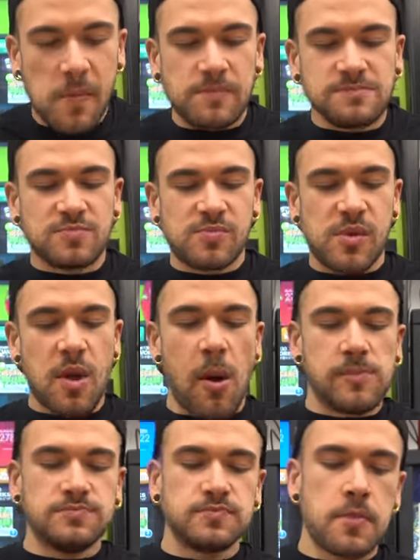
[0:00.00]
Maybe we'll
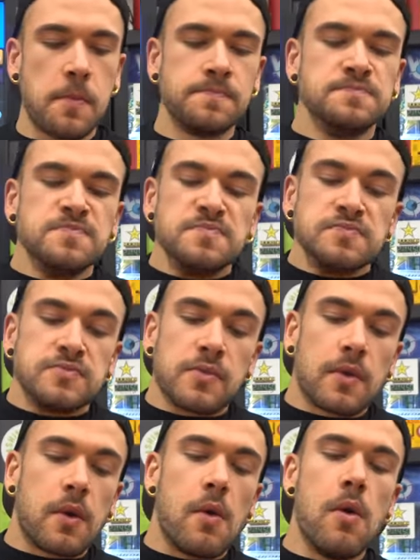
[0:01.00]
call that milkshake 1/4.